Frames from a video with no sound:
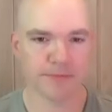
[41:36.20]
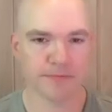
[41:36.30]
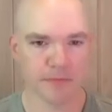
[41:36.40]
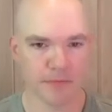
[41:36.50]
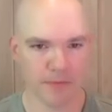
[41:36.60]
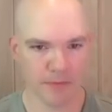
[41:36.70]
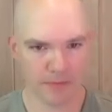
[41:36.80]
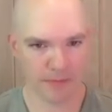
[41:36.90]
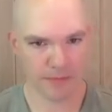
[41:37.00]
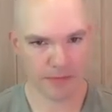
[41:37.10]

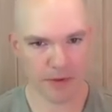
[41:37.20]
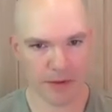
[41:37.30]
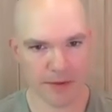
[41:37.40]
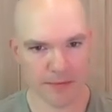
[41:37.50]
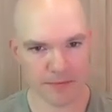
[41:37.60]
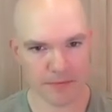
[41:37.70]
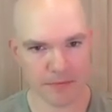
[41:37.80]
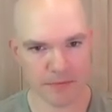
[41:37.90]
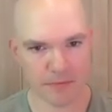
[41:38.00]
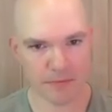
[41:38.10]

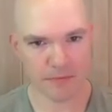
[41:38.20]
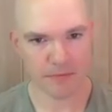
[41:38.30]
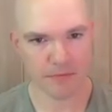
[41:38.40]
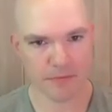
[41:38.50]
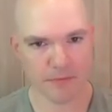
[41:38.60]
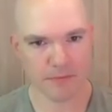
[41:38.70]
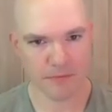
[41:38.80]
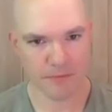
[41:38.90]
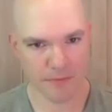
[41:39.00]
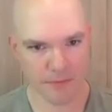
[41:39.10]

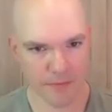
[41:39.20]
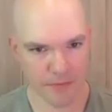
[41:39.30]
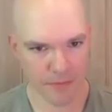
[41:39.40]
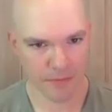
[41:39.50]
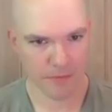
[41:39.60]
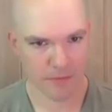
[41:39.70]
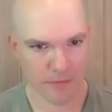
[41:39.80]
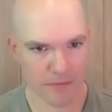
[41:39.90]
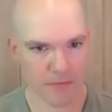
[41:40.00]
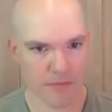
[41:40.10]

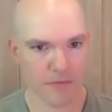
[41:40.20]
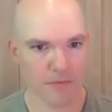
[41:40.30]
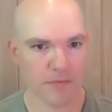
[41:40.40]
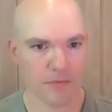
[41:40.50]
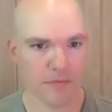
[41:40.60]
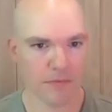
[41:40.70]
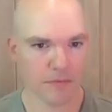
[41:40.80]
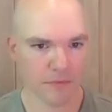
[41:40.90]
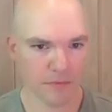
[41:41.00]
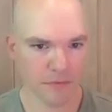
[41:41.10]

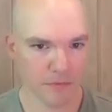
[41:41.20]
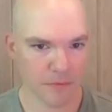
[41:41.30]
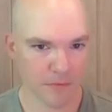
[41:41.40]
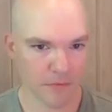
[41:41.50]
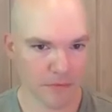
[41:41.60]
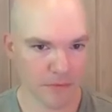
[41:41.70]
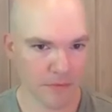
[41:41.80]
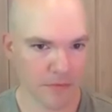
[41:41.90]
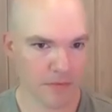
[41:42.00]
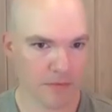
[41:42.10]

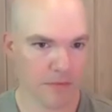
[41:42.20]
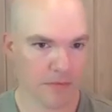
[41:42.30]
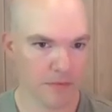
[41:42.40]
[no speech]